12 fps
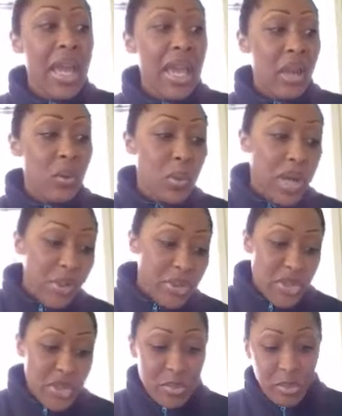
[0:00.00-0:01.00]
And when I
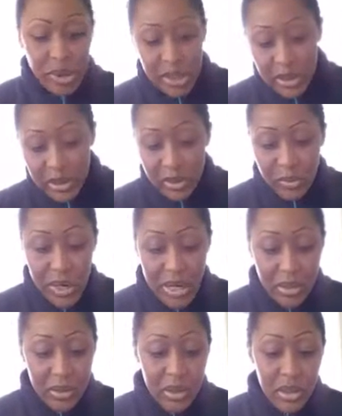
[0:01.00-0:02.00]
was just praying a little
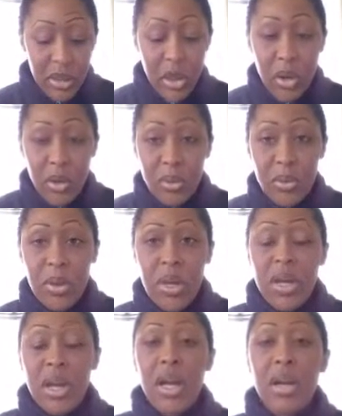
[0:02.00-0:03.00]
while ago,
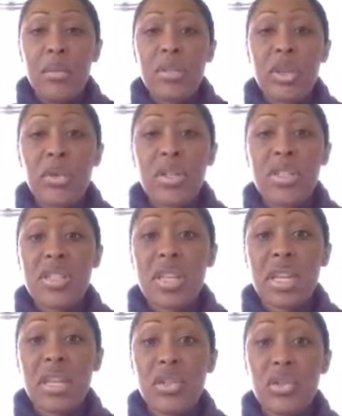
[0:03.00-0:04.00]
the Lord
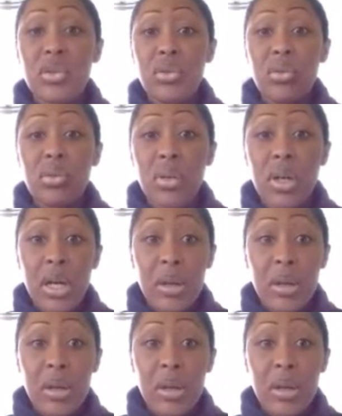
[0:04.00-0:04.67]
said to